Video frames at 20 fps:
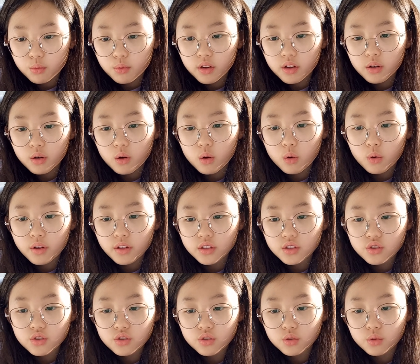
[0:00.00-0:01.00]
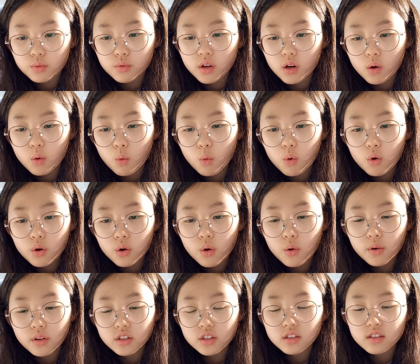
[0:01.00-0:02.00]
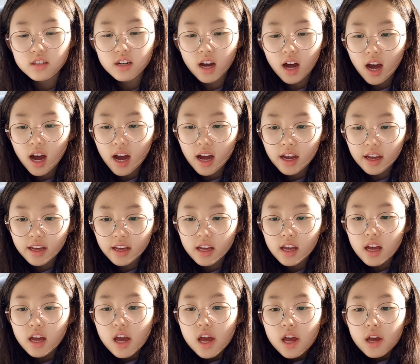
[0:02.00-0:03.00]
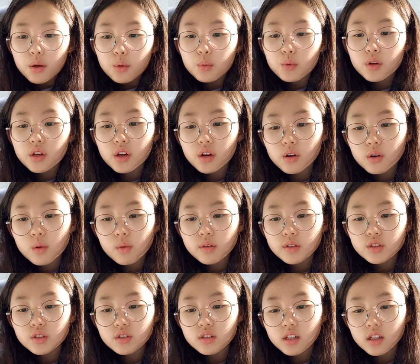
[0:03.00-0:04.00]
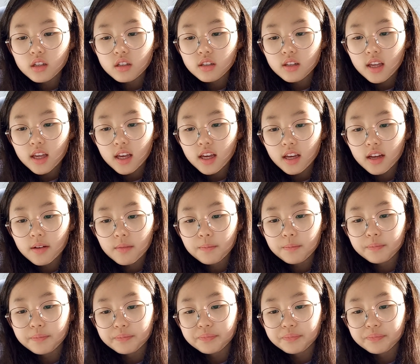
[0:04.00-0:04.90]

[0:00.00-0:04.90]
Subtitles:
we are all going to die. We are going to tell the king.